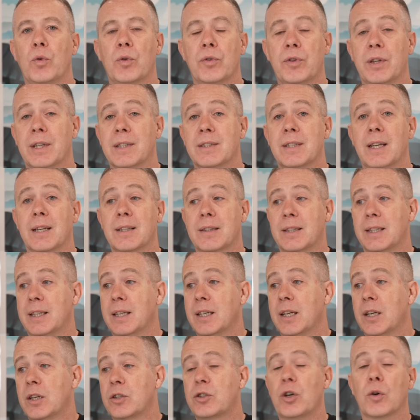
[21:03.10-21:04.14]
things like the
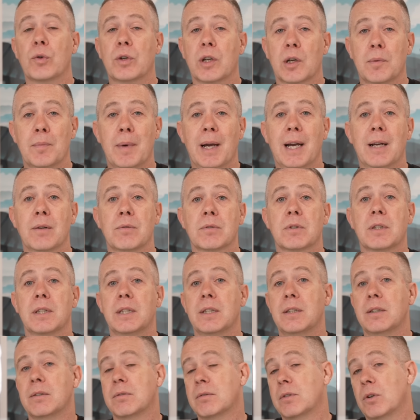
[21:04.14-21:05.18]
total amounts,
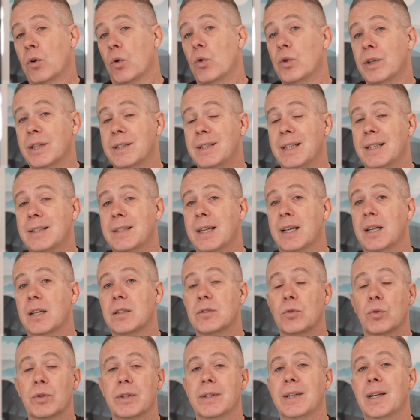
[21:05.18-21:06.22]
the order details,
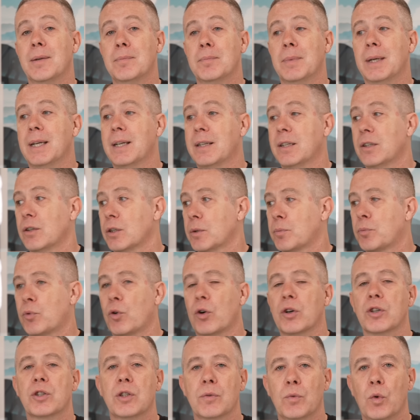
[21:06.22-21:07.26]
order number, you know, the
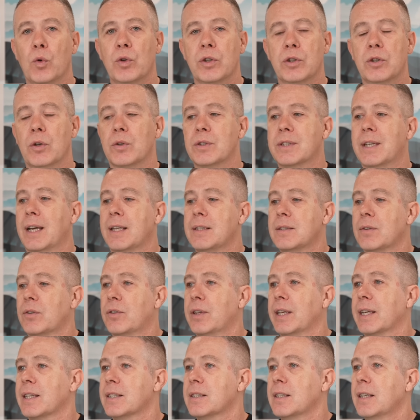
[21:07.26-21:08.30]
products you've ordered, those kinds of
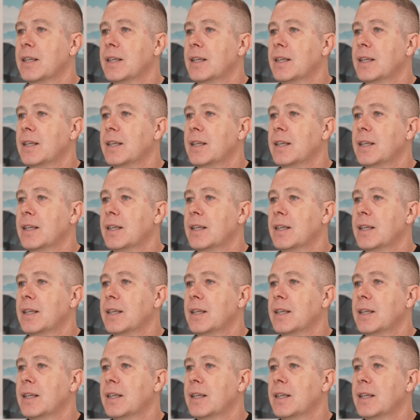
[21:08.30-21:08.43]
things.